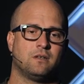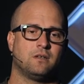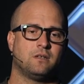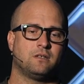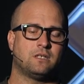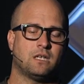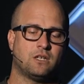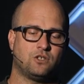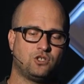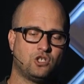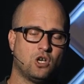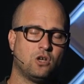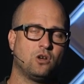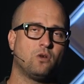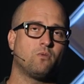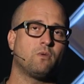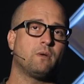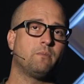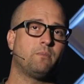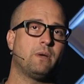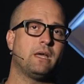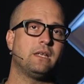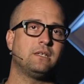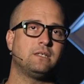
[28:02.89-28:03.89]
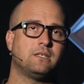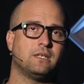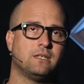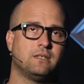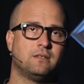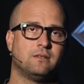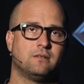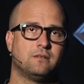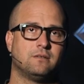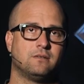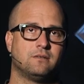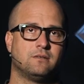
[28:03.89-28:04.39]
is that Jonah
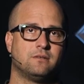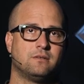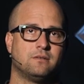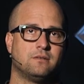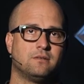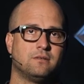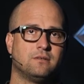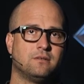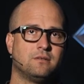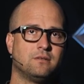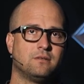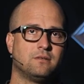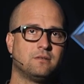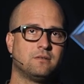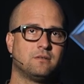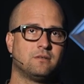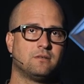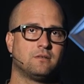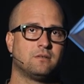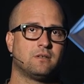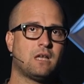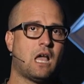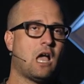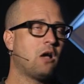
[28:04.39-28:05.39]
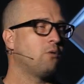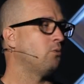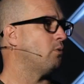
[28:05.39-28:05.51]
repented. I